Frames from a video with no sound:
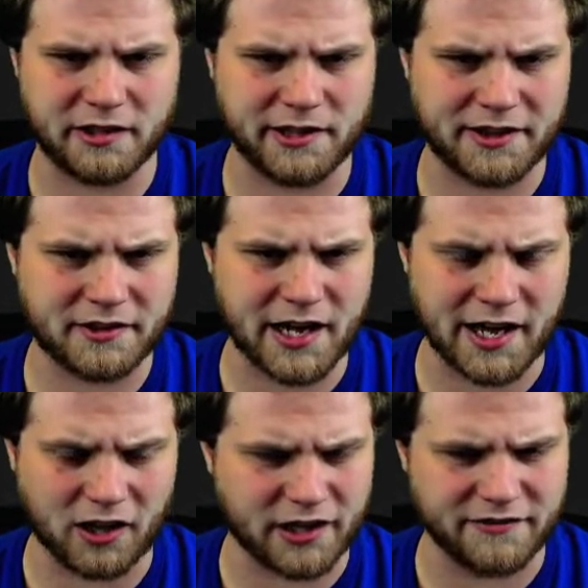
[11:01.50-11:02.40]
with at
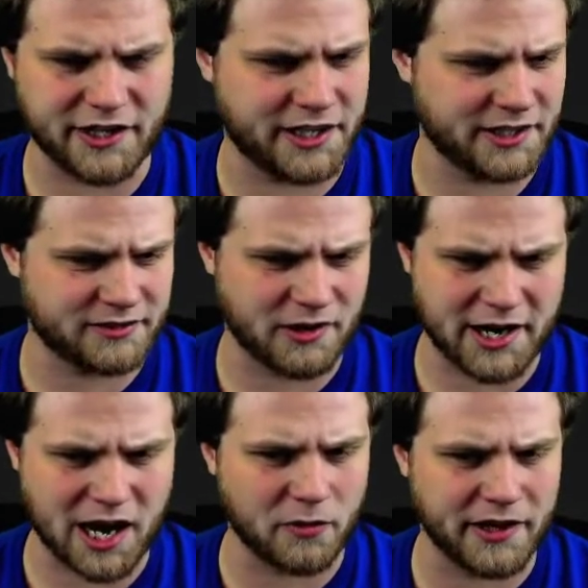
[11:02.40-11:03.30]
our convenience. Right
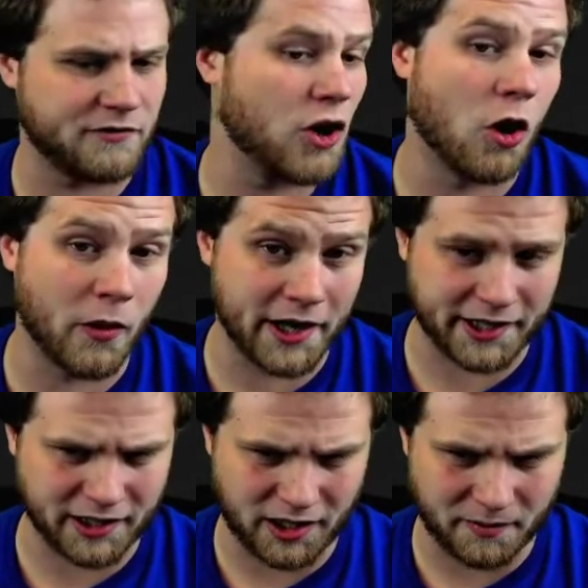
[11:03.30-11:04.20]
now we have no way to
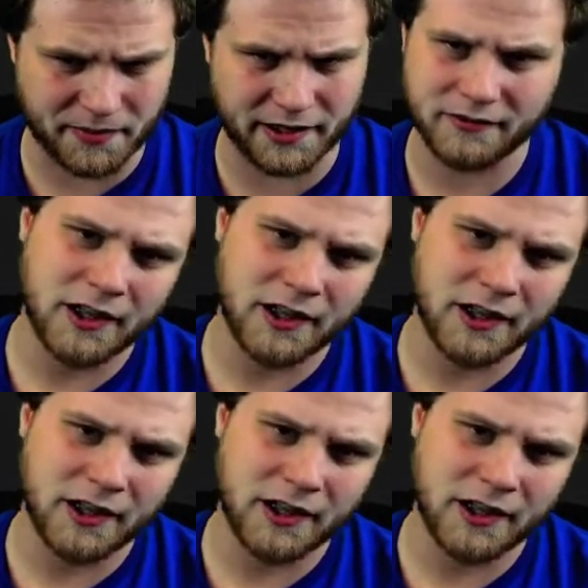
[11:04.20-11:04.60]
kill it, but